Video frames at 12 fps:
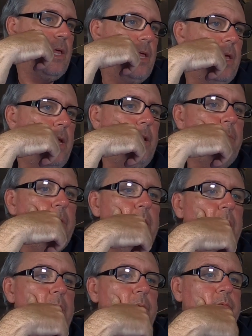Anyway,
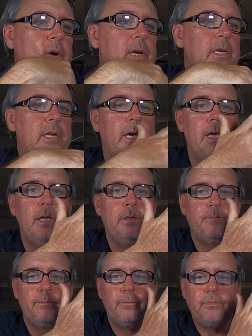fun day.
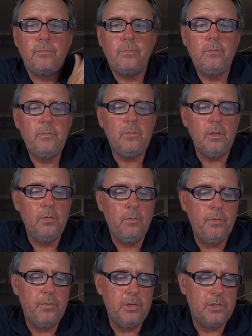We
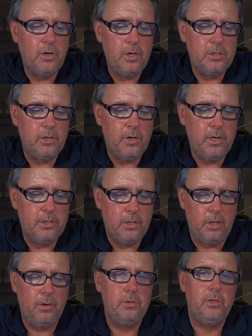fished high tide to
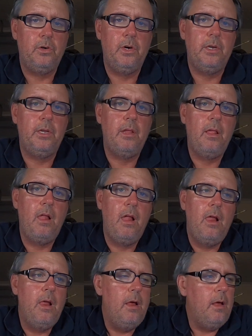low tide.
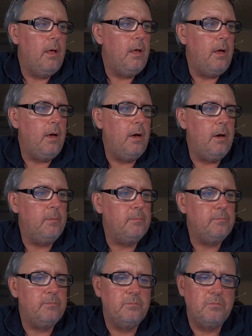
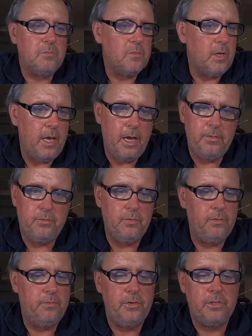A handful
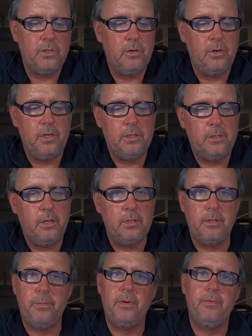of fish, guys. It was
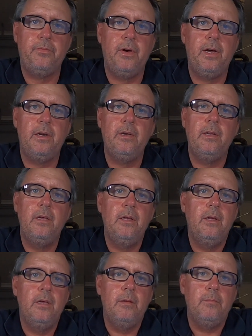a bit of fun,
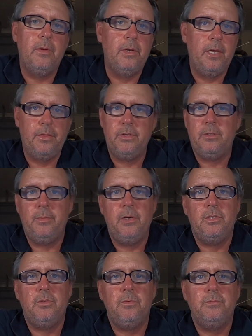but nothing
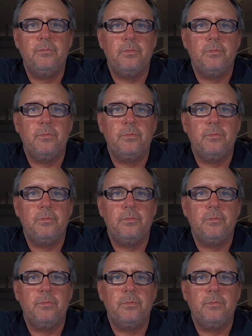special.